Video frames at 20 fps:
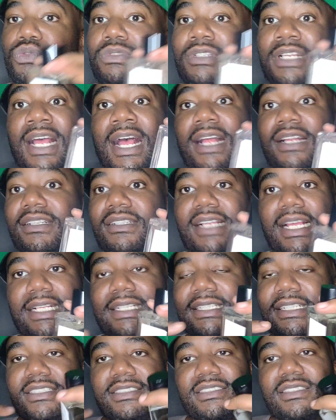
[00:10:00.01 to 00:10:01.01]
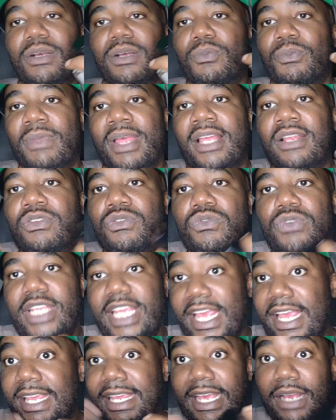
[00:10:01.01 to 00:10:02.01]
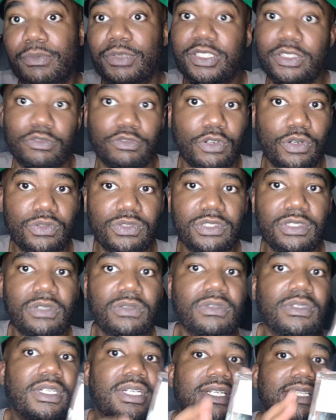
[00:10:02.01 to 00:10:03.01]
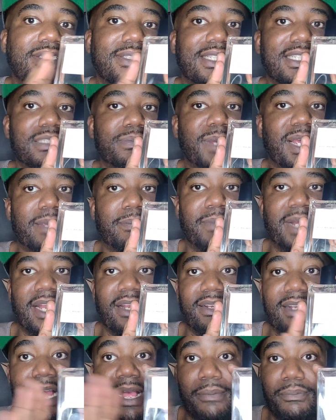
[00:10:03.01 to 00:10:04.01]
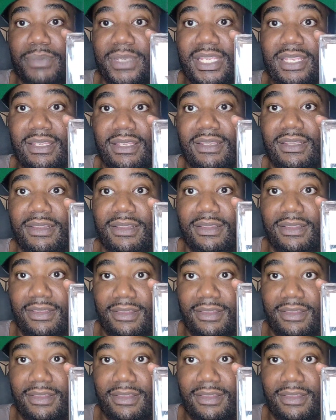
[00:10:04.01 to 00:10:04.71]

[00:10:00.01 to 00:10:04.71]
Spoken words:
do not, like there's some men who can't get with the rose note, this might not be